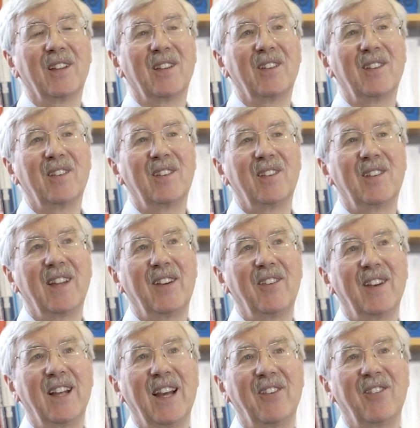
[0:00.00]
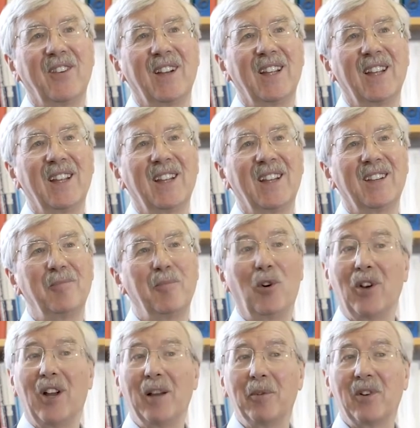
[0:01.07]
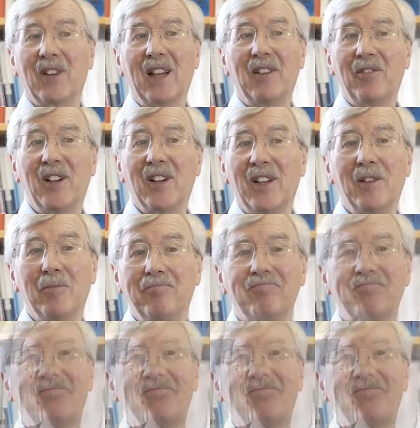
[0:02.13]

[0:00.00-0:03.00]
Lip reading: and they're inherently more liable to get flooded.